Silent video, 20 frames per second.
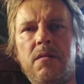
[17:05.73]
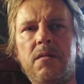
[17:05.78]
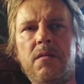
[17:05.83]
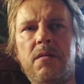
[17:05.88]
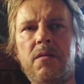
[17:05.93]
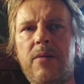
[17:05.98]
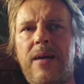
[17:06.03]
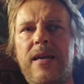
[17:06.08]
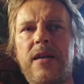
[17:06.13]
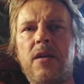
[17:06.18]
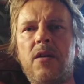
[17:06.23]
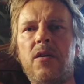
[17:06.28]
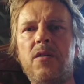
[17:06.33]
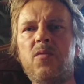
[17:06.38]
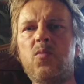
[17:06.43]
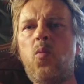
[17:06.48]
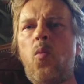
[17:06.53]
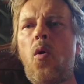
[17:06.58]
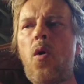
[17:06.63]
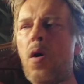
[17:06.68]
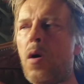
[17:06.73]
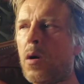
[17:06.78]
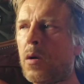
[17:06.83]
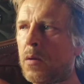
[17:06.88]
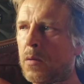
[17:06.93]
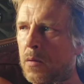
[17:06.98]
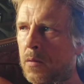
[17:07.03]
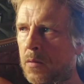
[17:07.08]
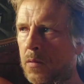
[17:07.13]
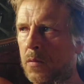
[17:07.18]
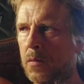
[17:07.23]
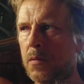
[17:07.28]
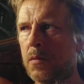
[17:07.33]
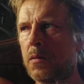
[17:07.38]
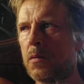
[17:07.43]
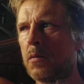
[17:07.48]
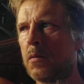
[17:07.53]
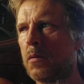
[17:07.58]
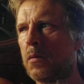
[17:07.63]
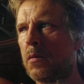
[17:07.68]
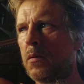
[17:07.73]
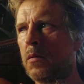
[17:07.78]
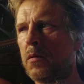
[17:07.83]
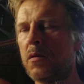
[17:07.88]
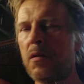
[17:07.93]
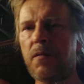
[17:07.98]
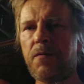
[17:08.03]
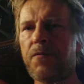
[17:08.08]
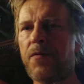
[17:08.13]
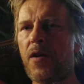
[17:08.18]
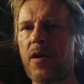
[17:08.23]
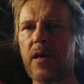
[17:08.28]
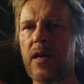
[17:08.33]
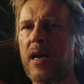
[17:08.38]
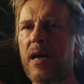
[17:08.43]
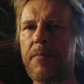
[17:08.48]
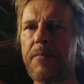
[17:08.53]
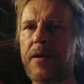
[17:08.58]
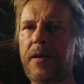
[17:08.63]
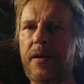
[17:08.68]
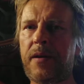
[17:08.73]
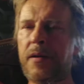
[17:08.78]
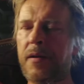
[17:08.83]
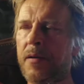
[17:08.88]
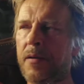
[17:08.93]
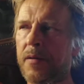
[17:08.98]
to analyse what? There's nothing fucking happening.